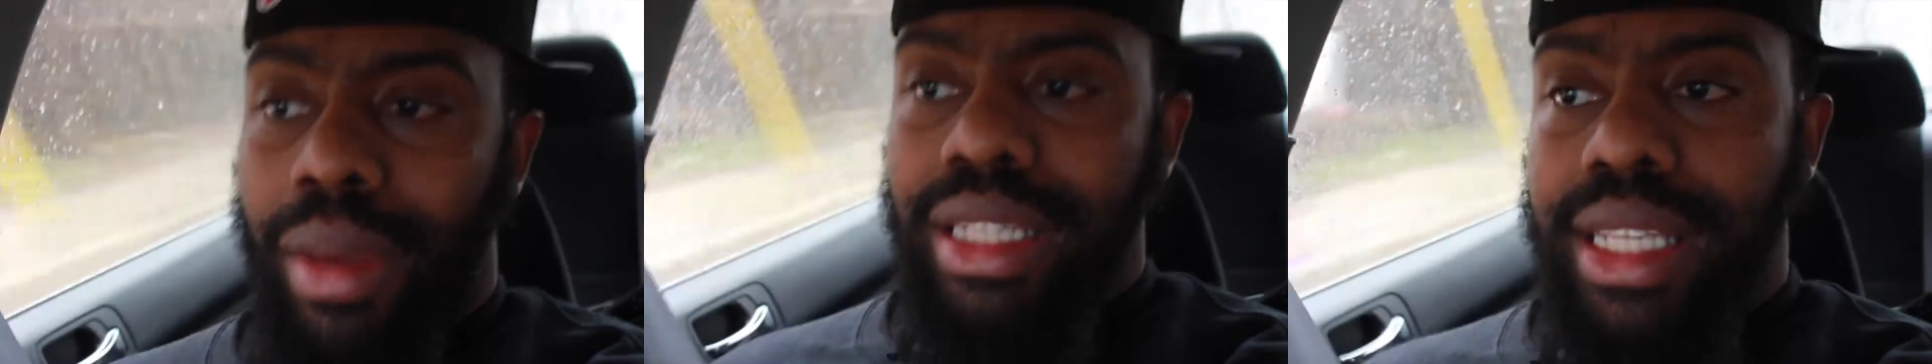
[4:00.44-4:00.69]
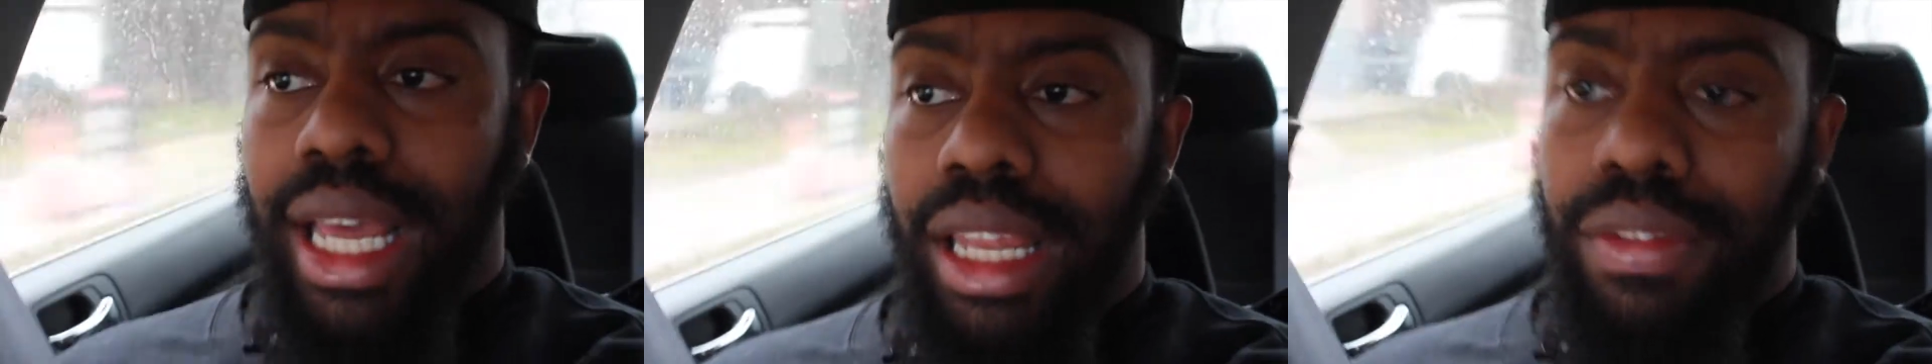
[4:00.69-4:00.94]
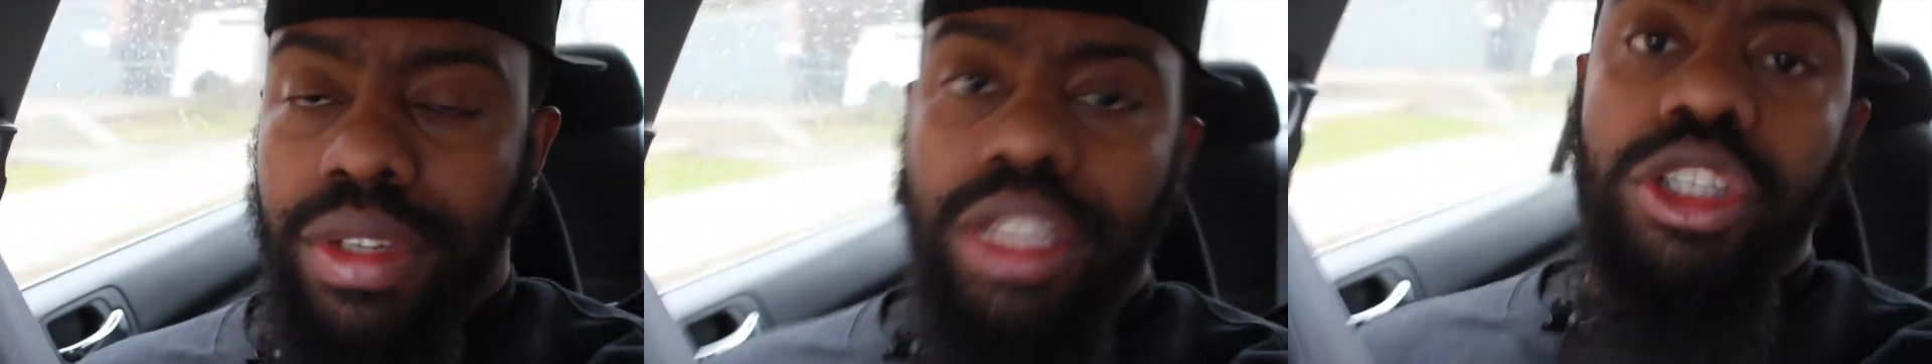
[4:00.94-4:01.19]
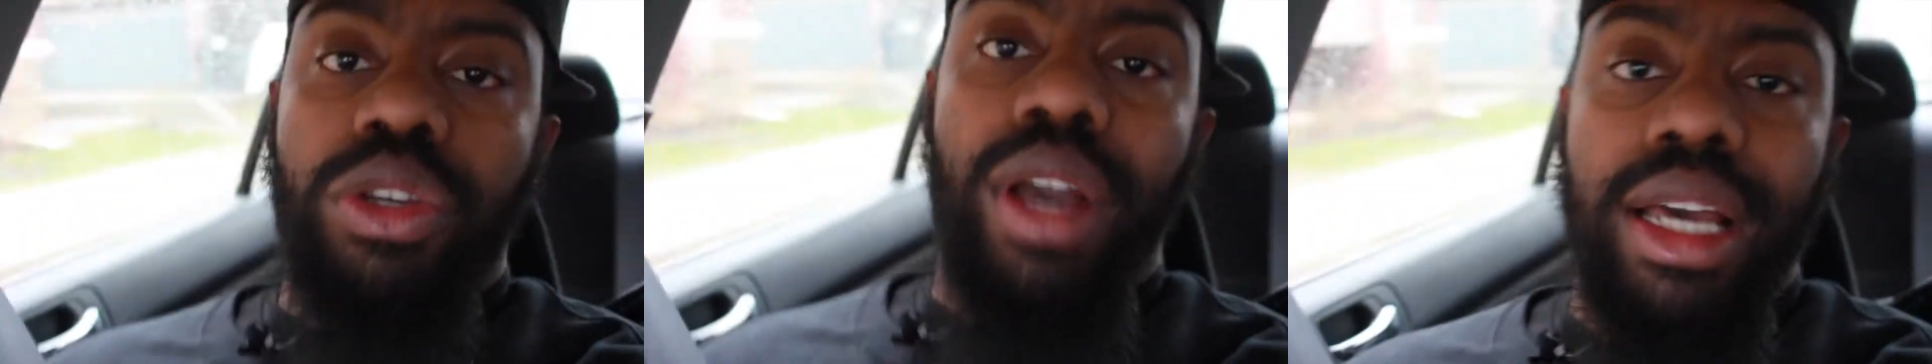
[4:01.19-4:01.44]
my deadlift,
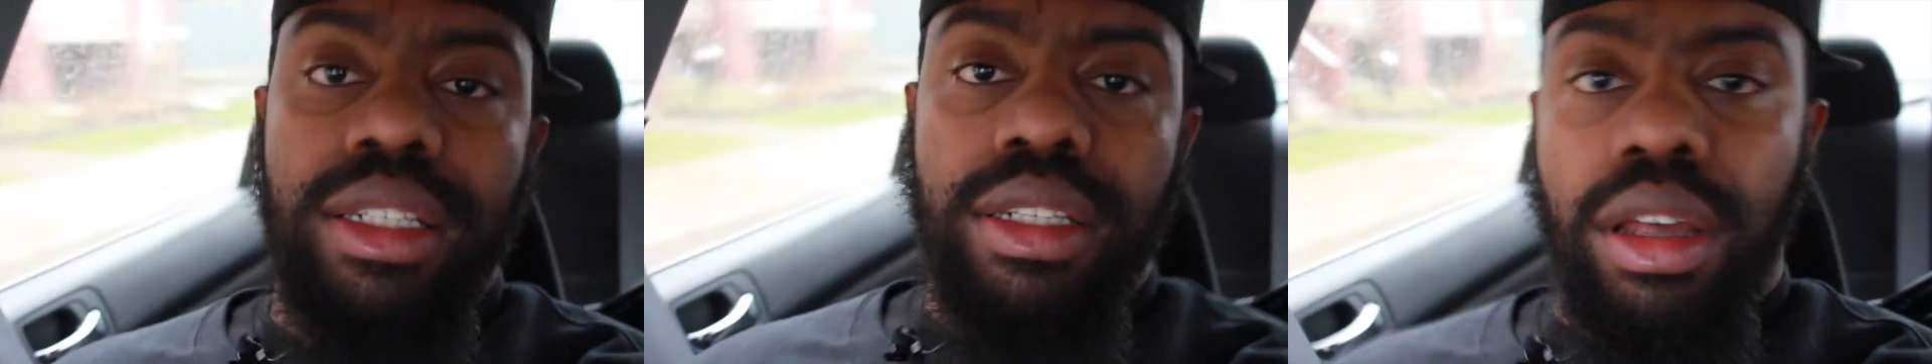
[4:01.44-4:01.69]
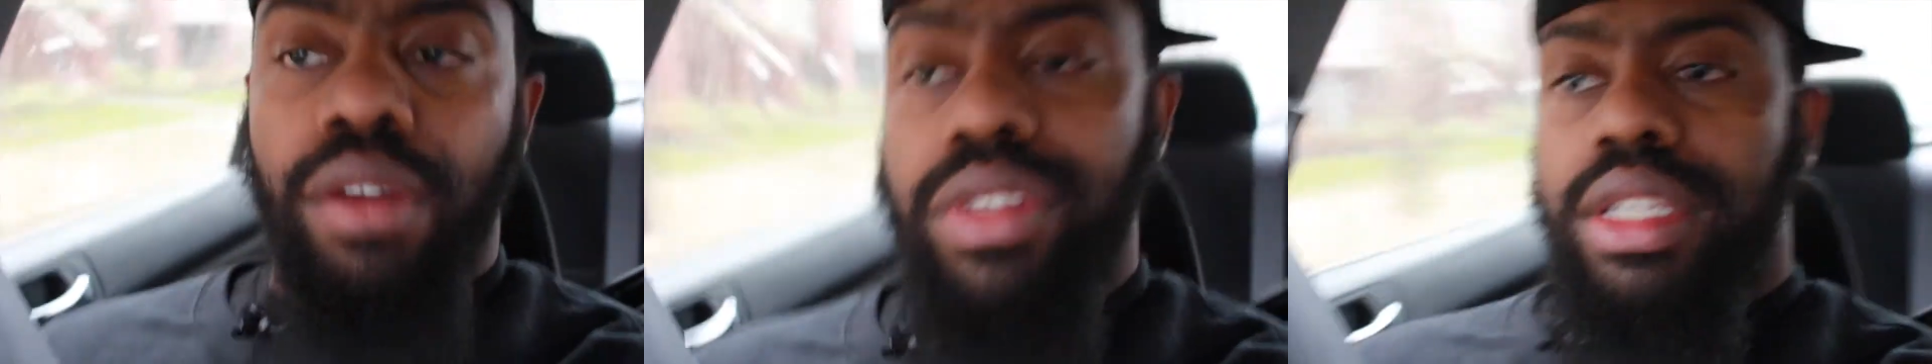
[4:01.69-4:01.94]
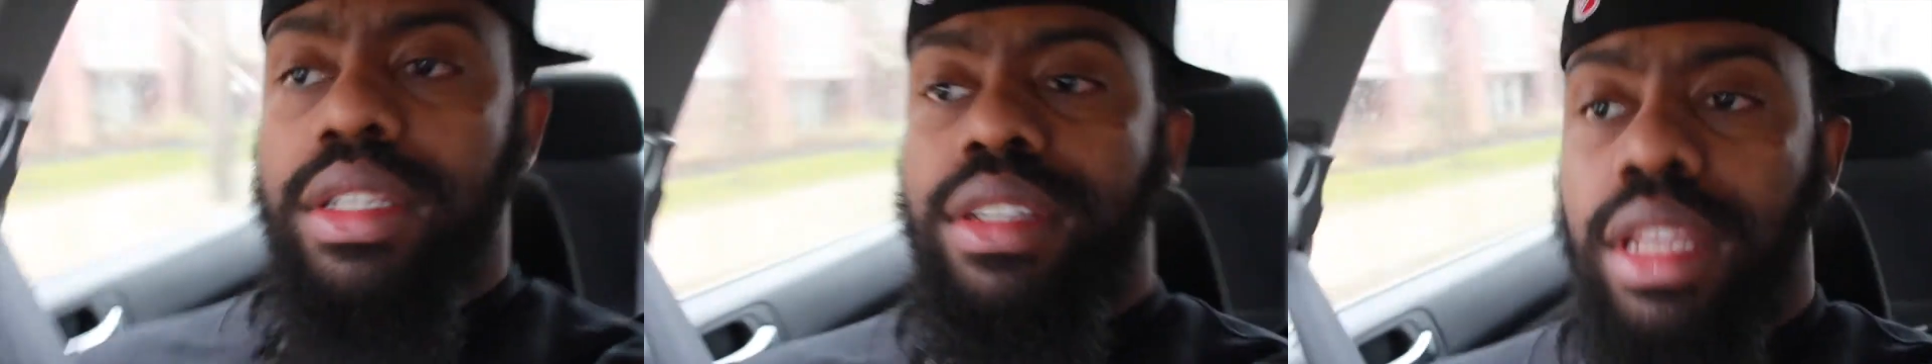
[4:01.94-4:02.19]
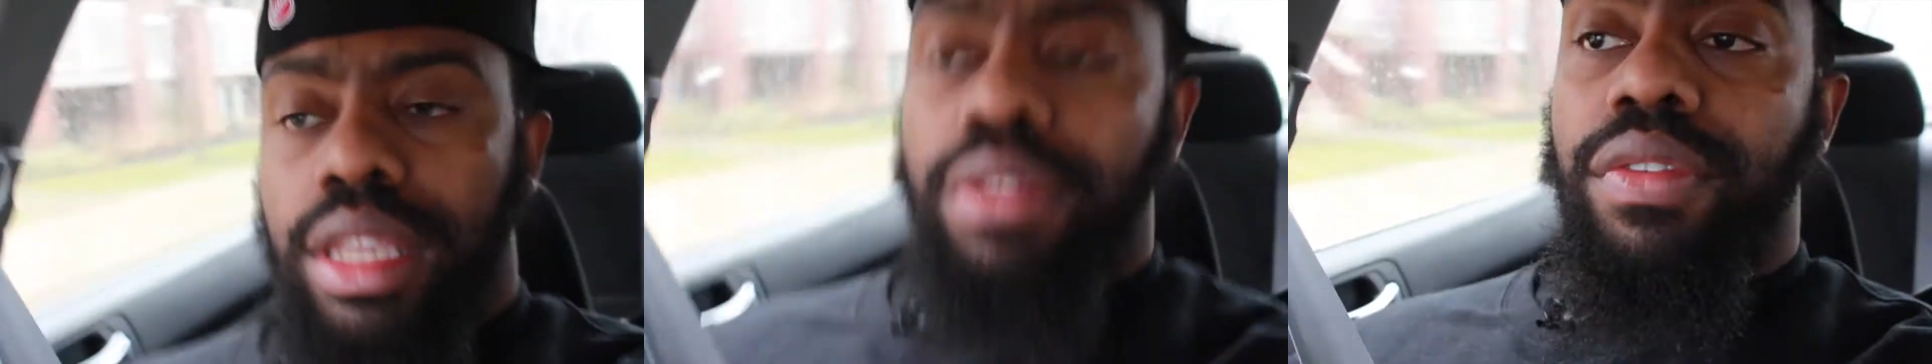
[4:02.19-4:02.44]
as you guys obviously
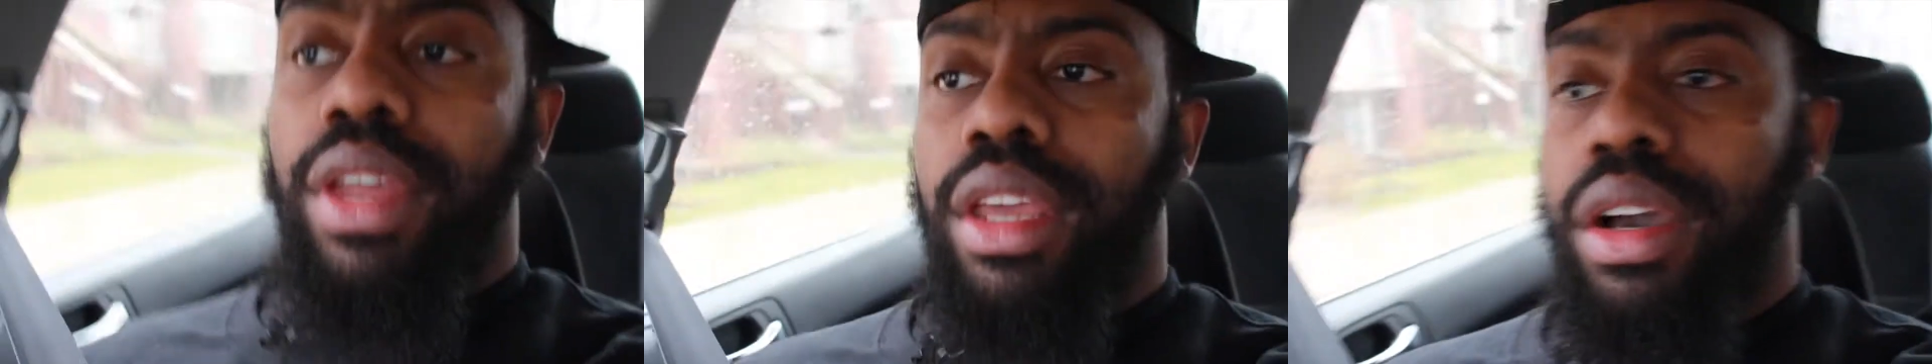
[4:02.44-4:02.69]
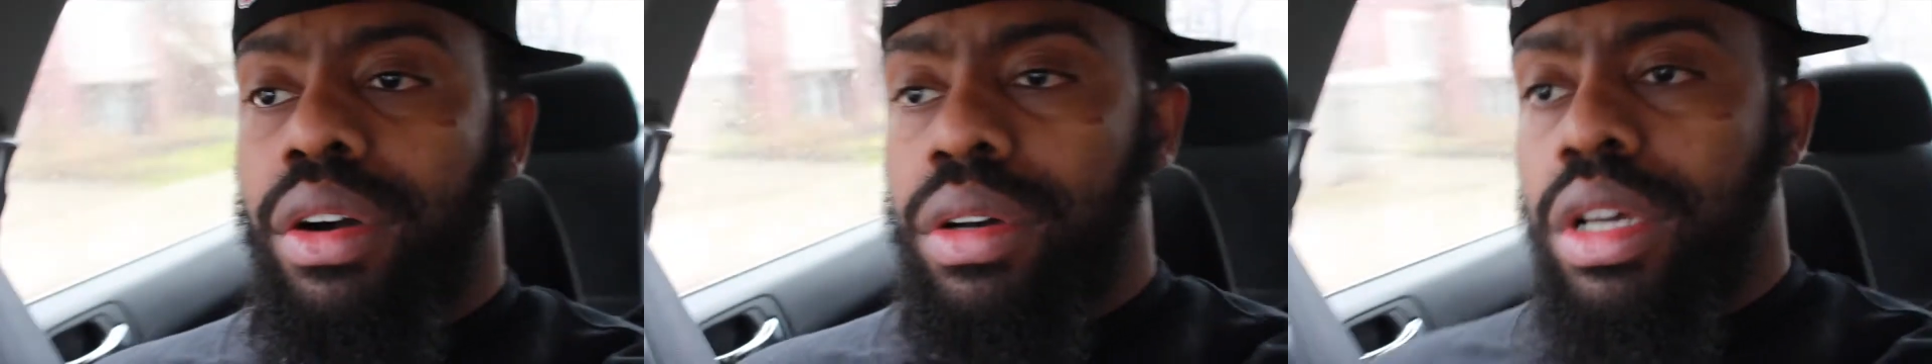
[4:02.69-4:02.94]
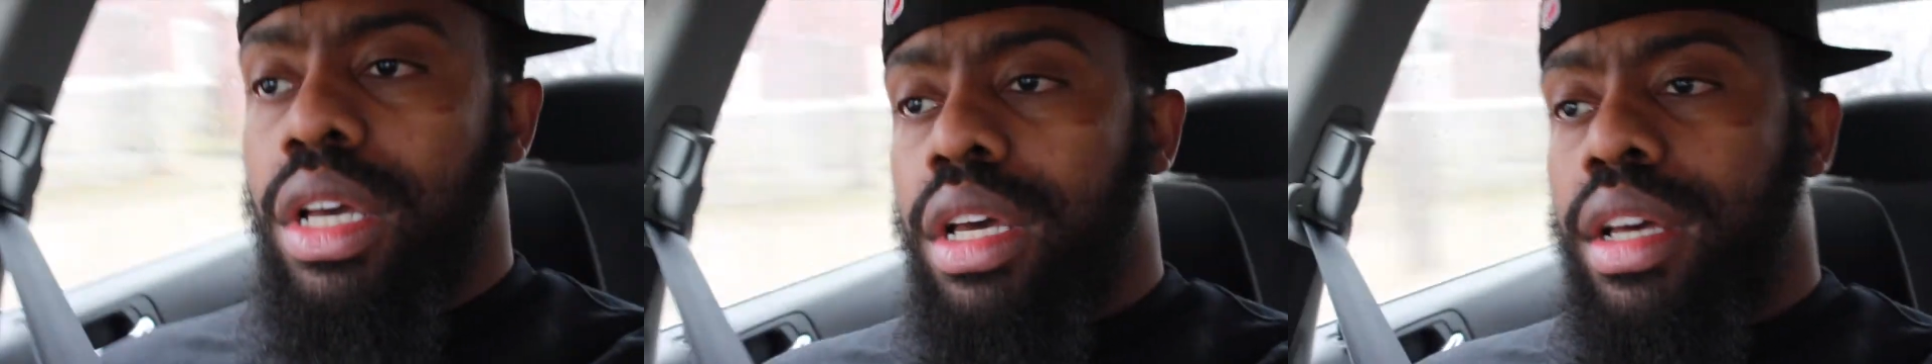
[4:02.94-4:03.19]
seen in the video,